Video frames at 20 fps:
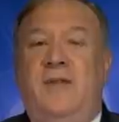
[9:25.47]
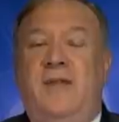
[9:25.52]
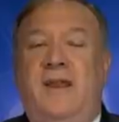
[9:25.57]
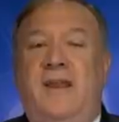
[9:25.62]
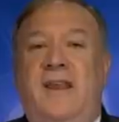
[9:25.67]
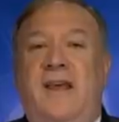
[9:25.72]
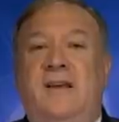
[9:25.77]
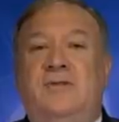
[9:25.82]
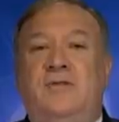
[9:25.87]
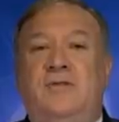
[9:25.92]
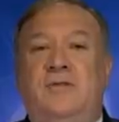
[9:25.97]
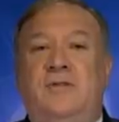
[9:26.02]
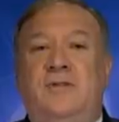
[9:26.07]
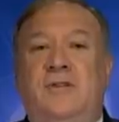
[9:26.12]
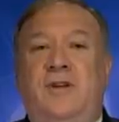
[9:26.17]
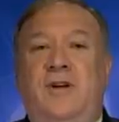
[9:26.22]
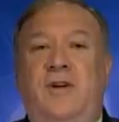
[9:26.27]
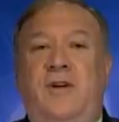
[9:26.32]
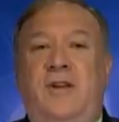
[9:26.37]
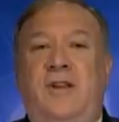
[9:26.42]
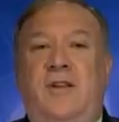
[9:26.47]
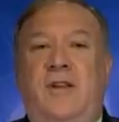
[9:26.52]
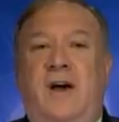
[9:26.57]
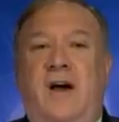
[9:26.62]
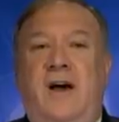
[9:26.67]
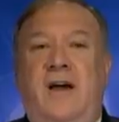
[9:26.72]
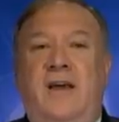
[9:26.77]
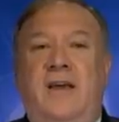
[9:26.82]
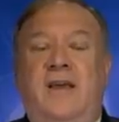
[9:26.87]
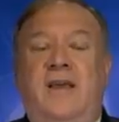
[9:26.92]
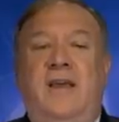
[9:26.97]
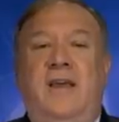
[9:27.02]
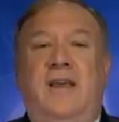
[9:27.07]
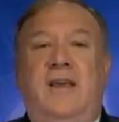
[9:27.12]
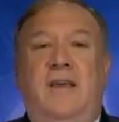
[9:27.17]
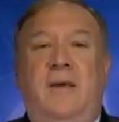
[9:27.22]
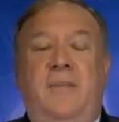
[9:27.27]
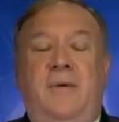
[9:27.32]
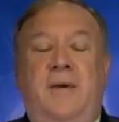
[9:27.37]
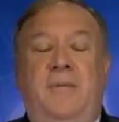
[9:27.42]
That national security law
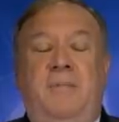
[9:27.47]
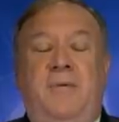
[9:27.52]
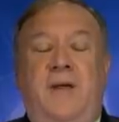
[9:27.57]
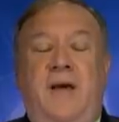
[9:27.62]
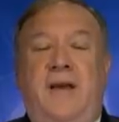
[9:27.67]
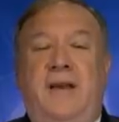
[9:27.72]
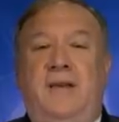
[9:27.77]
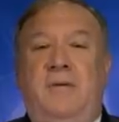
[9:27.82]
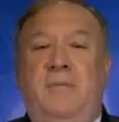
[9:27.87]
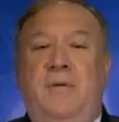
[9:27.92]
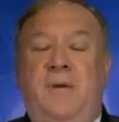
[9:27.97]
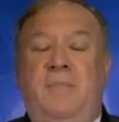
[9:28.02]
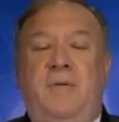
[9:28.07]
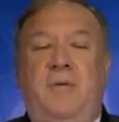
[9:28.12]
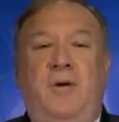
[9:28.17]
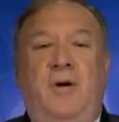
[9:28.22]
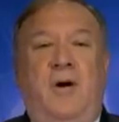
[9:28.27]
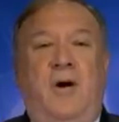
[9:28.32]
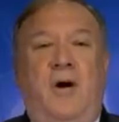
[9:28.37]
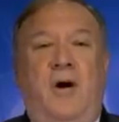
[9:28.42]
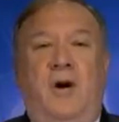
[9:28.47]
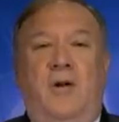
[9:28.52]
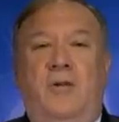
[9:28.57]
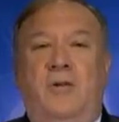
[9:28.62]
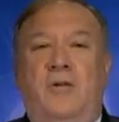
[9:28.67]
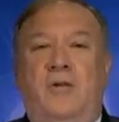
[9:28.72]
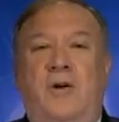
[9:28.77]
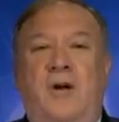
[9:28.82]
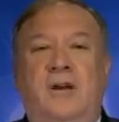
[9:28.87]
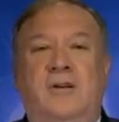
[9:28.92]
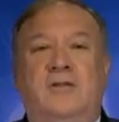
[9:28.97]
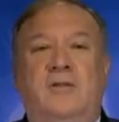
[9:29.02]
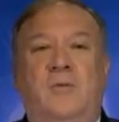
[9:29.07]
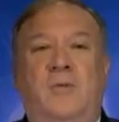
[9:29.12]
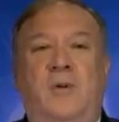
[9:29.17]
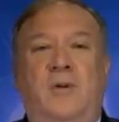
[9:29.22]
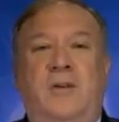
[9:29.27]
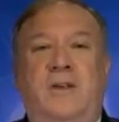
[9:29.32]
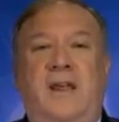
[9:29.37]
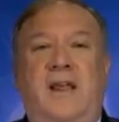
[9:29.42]
can be applied to people all across the world.